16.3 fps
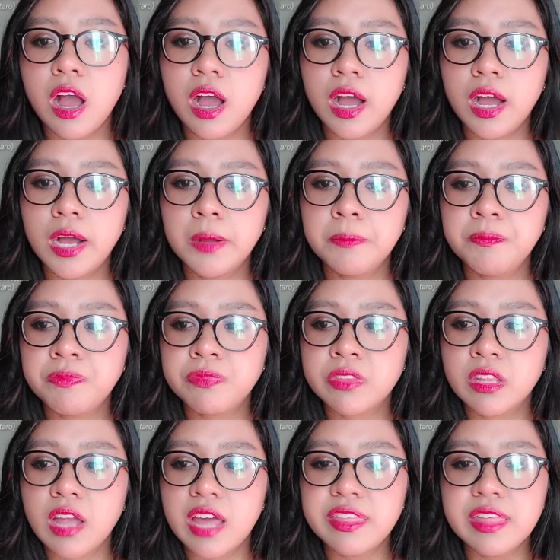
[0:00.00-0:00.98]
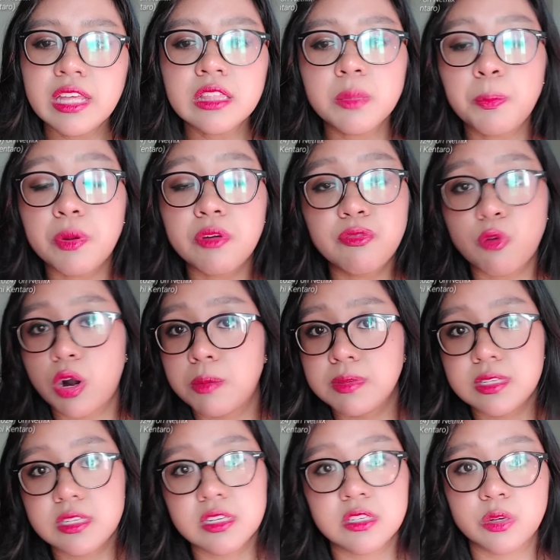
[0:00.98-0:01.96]
um, I think the
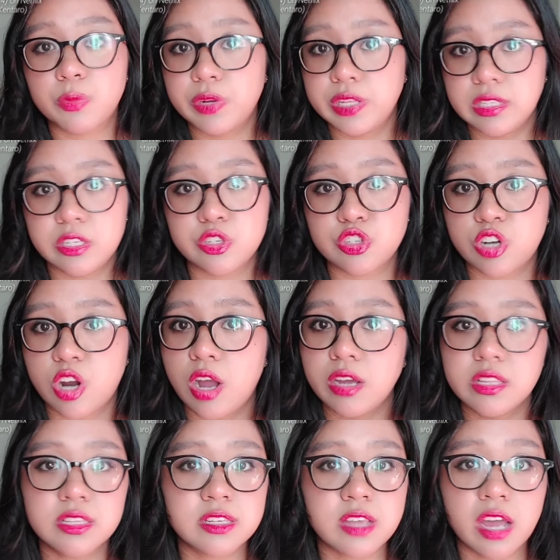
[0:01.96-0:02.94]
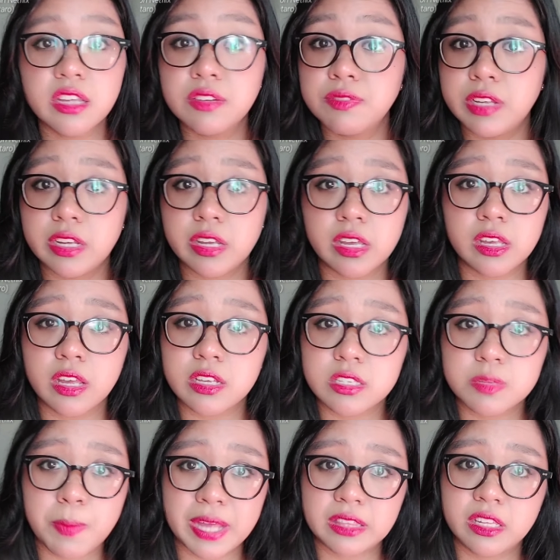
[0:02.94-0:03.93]
performances are really strong. It's kind of like
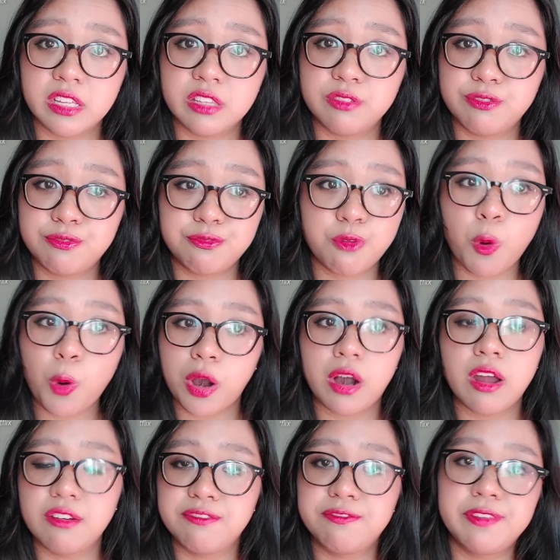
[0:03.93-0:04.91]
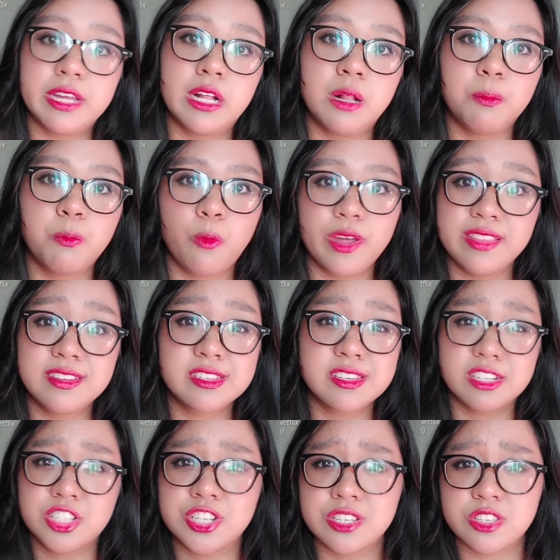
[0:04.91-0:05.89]
expected for a film with
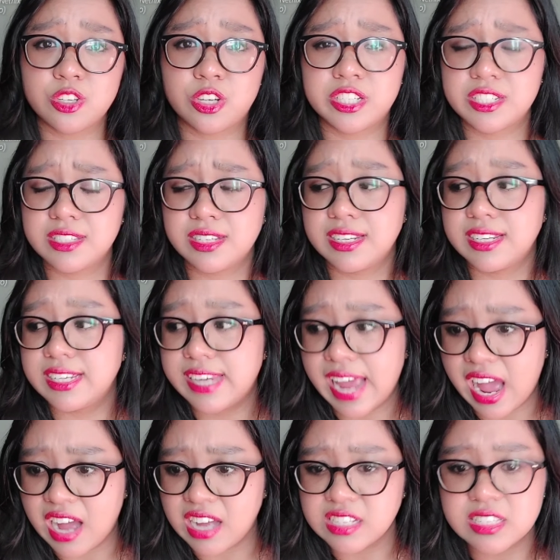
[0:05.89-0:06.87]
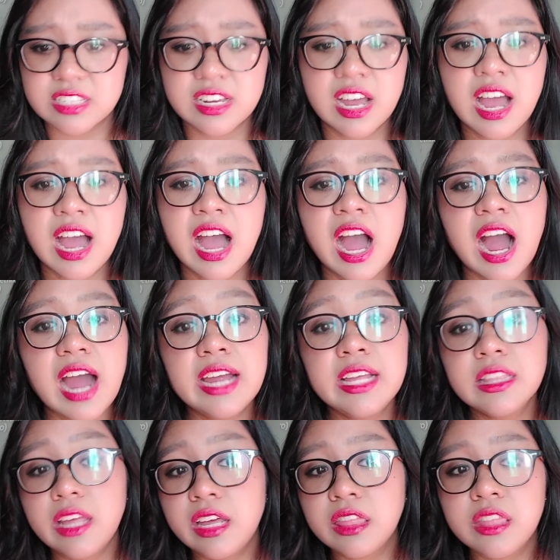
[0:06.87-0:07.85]
such a star-studded cast.
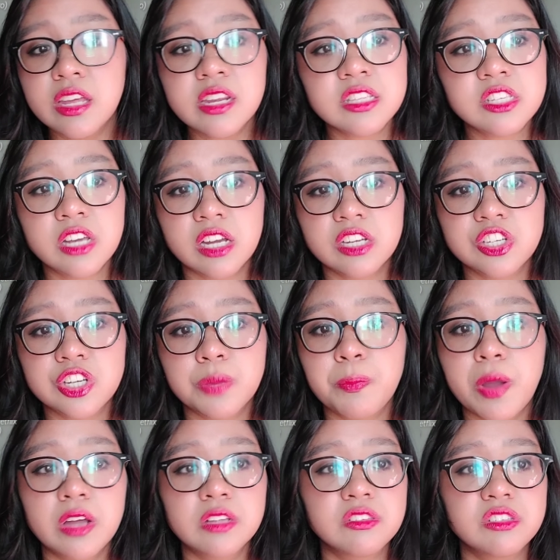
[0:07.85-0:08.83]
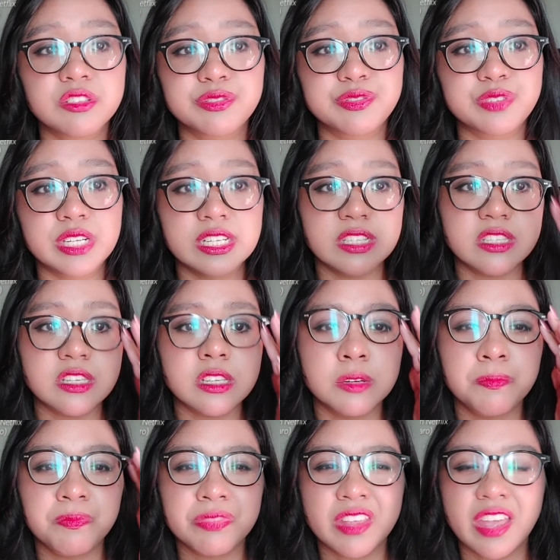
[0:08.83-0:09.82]
I like that it touched upon different